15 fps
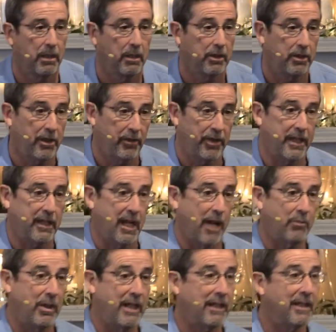Do you think
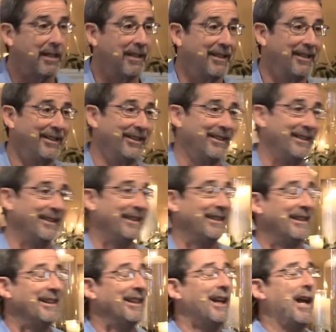God winked?
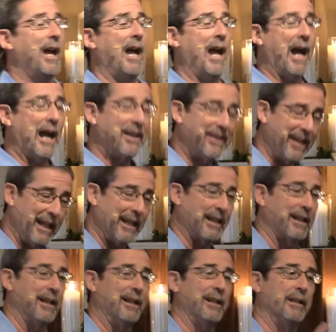I think
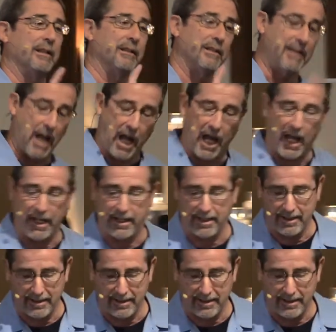God